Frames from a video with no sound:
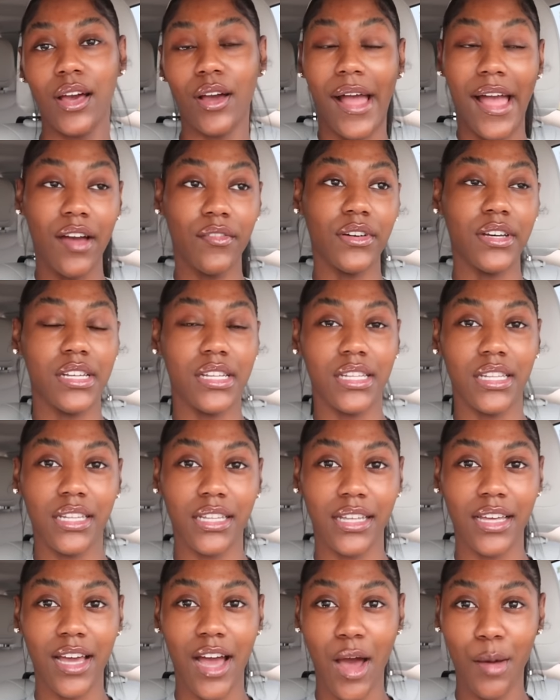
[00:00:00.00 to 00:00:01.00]
I have a
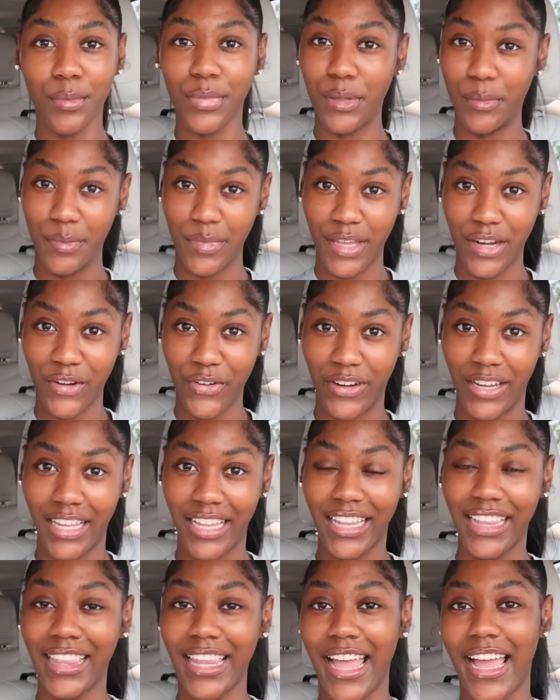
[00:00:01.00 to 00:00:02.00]
complimentary
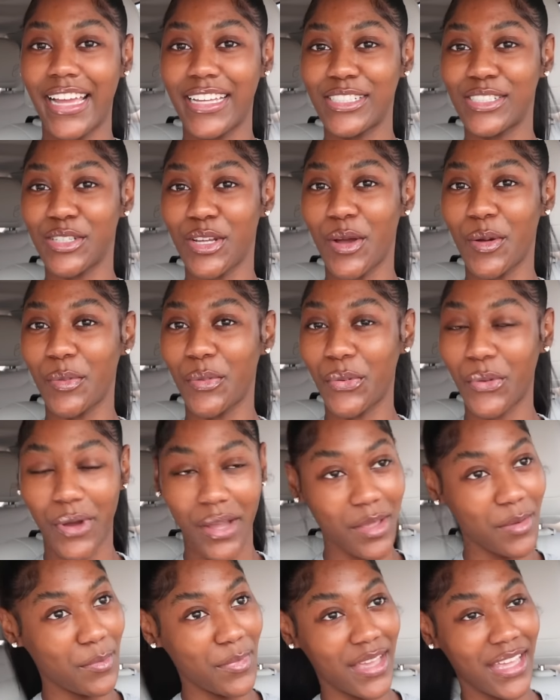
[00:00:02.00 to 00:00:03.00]
lash
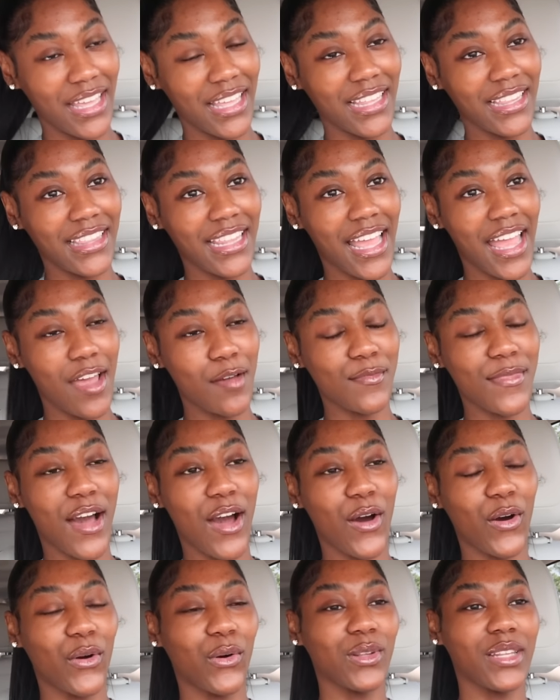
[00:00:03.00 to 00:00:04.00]
appointment that
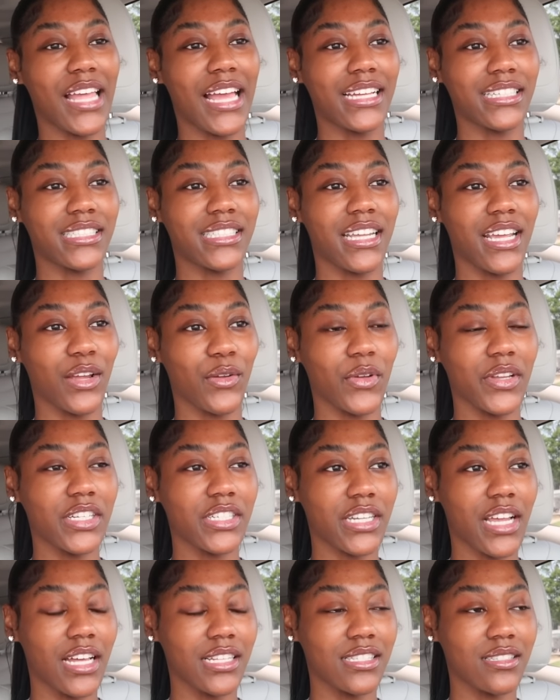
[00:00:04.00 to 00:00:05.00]
my old lash tech
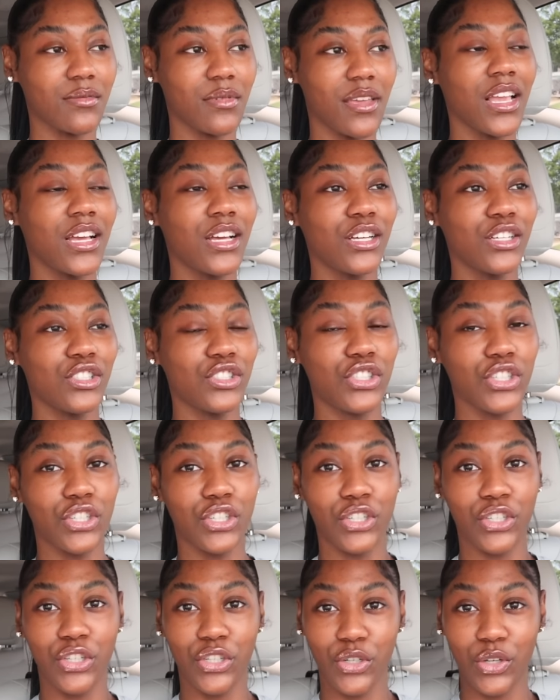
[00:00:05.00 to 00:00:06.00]
reached out to me
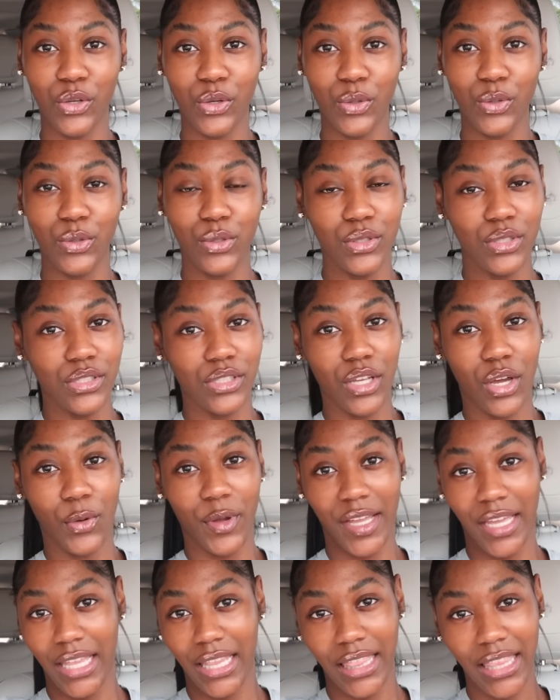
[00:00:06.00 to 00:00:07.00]
to do. So
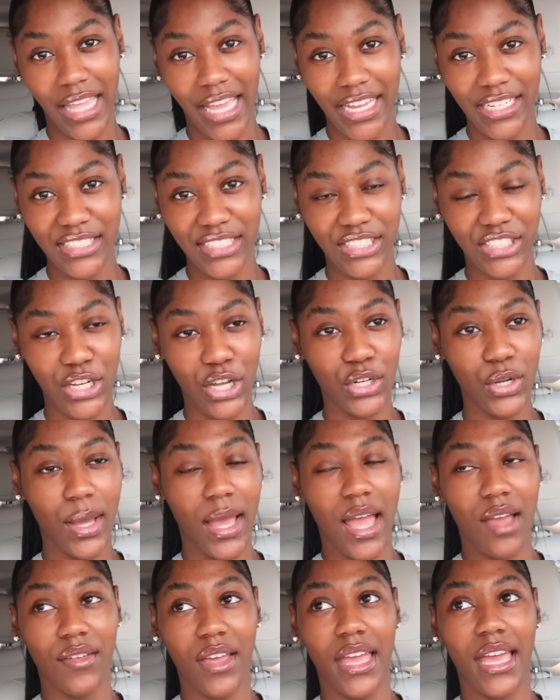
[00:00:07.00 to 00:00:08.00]
we're getting lashes. Y'all know I
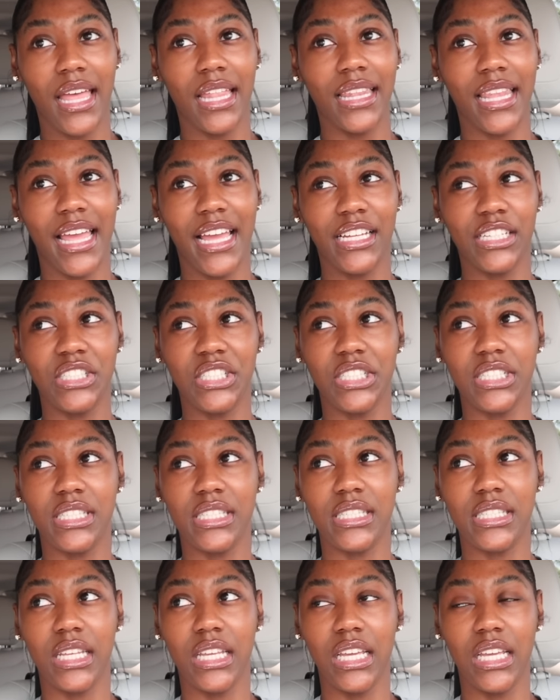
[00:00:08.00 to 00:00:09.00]
haven't had lashes
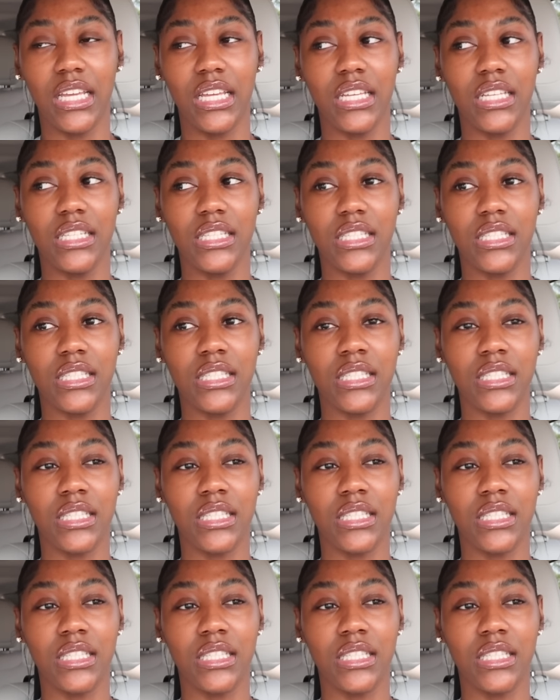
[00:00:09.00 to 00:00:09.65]
since